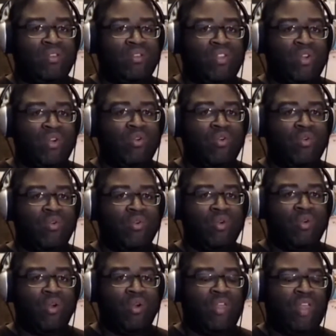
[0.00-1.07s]

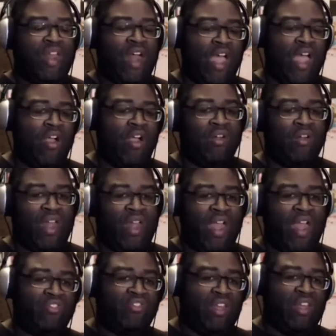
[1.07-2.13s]
They could hire Alton
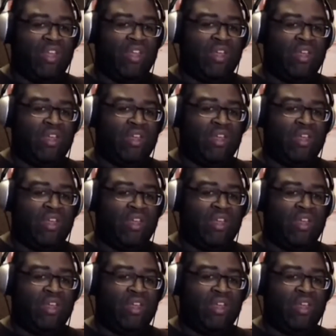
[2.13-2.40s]
Ashley.